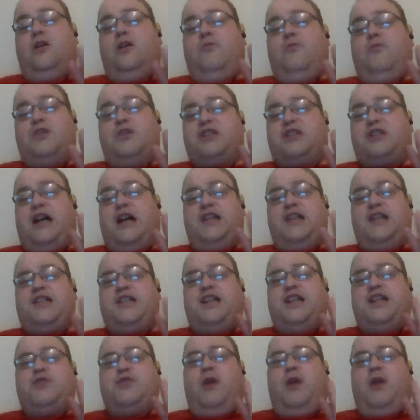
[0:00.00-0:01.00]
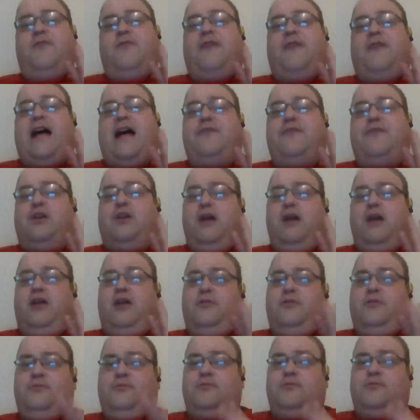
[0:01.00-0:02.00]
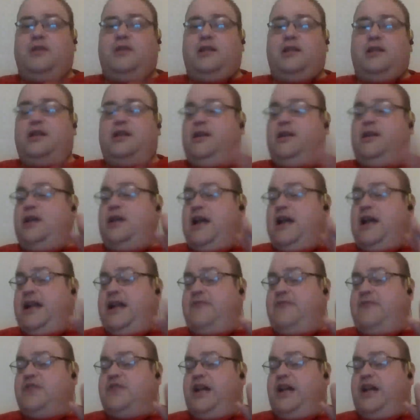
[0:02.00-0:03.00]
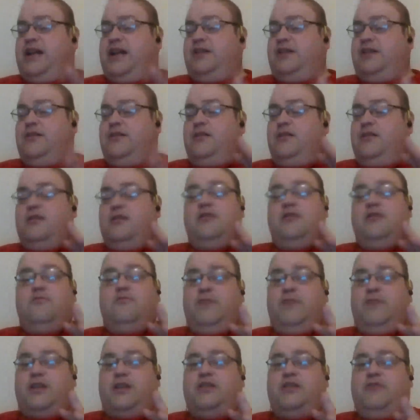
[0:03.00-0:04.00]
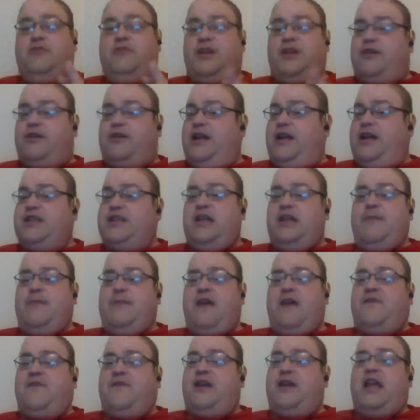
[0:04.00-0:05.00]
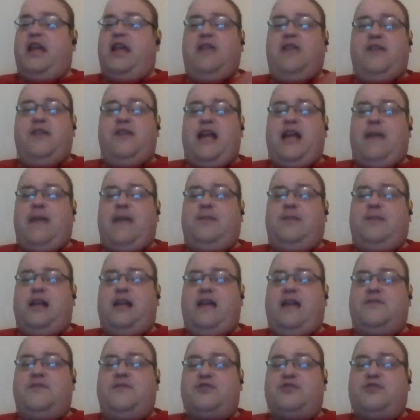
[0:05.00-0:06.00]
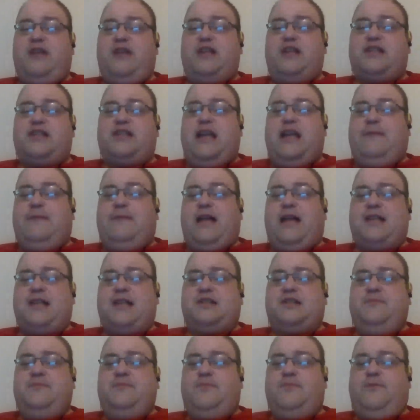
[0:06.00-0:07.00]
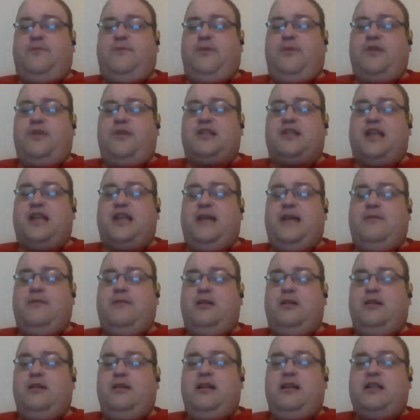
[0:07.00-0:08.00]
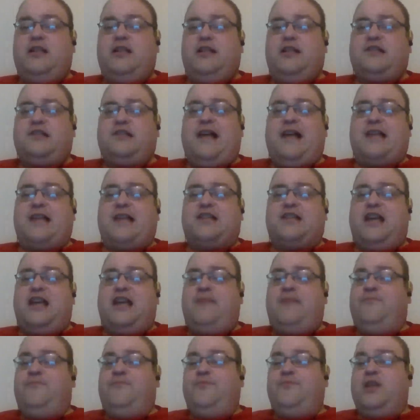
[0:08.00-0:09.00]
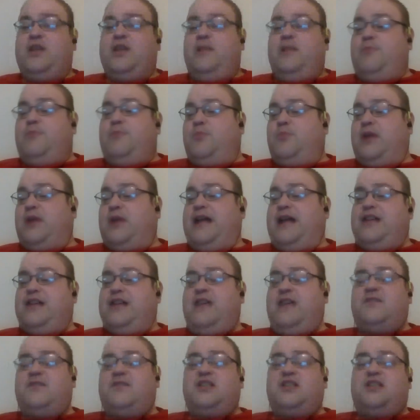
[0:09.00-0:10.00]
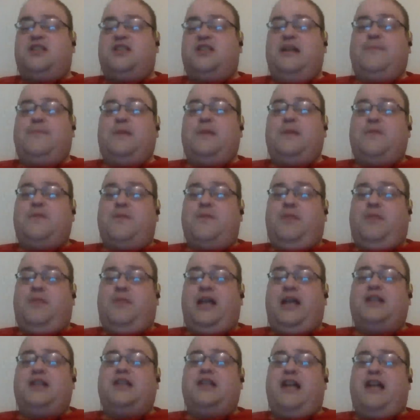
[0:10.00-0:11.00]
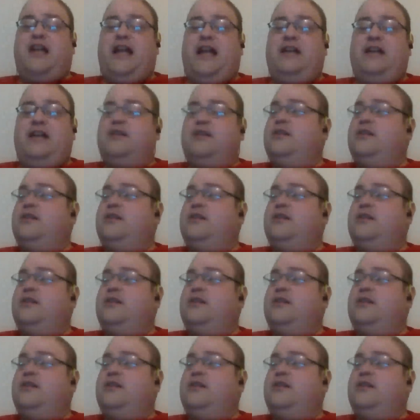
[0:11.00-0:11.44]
Wisconsin has won 5 in a row. And they've done it with a great team effort. Ethan Happ didn't have his greatest game before this game, in his last game, but Brad Davidson stepped up to the plate tonight.